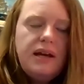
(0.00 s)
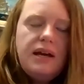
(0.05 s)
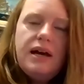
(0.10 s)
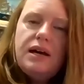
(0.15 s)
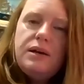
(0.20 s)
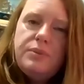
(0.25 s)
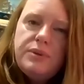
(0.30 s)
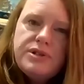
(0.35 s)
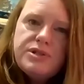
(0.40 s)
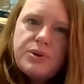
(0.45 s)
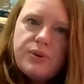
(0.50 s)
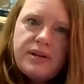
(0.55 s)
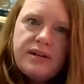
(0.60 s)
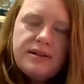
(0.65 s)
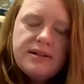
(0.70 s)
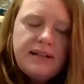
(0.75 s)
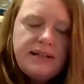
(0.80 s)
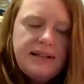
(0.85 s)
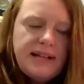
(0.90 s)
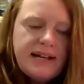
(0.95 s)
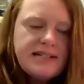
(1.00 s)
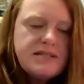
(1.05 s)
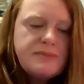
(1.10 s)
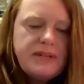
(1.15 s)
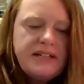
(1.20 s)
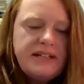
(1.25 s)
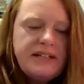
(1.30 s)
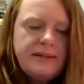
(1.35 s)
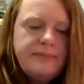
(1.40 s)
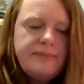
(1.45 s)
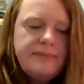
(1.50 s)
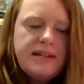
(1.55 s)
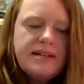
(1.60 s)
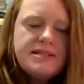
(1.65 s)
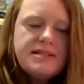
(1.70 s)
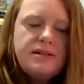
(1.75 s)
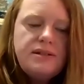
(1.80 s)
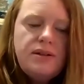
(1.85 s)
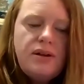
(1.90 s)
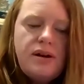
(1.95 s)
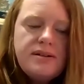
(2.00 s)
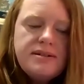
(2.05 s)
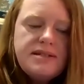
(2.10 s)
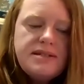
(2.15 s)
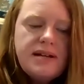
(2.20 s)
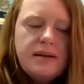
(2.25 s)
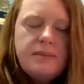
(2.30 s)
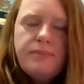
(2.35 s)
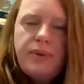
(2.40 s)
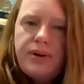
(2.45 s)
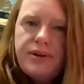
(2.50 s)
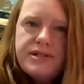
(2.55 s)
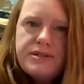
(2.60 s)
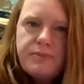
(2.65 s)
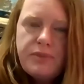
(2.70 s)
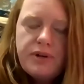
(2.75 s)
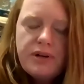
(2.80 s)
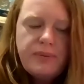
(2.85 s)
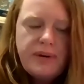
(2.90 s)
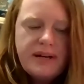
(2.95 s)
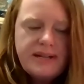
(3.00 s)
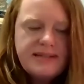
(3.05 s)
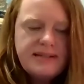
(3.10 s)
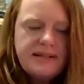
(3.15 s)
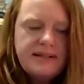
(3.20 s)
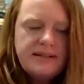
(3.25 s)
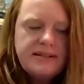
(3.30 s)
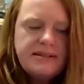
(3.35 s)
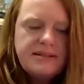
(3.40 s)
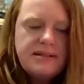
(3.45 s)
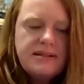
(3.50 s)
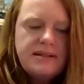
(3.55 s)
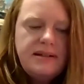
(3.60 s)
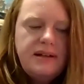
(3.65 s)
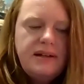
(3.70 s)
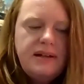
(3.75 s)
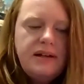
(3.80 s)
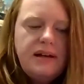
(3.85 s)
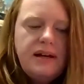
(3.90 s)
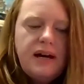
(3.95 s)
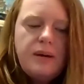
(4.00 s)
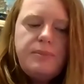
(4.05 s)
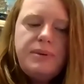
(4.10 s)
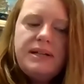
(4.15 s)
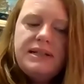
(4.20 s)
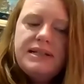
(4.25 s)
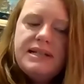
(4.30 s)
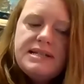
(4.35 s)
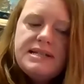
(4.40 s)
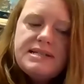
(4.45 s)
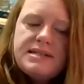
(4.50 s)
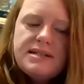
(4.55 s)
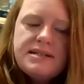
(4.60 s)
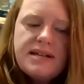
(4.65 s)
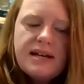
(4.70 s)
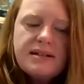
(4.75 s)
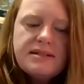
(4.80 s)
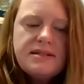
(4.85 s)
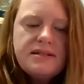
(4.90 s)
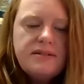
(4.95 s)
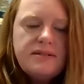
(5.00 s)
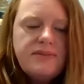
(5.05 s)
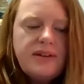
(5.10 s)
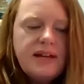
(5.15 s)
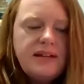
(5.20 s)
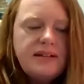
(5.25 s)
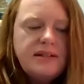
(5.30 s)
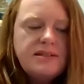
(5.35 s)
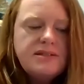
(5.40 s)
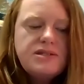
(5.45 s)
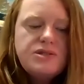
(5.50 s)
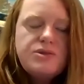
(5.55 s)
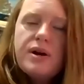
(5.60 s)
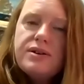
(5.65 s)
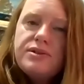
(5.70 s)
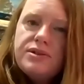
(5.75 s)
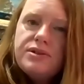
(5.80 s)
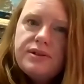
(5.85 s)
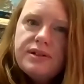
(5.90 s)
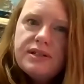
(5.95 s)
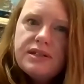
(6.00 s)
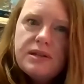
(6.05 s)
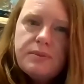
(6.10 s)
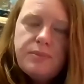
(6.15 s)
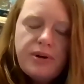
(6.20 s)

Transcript: Edward Doyle Gillespie is a longtime Baltimore resident. A police detective and instructor at the